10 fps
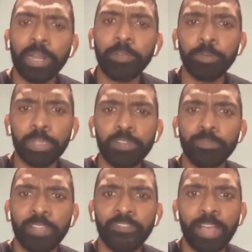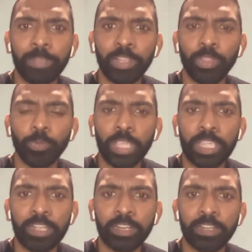But I would be with my family on the
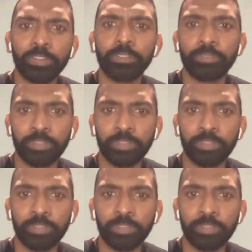weekend. I'd,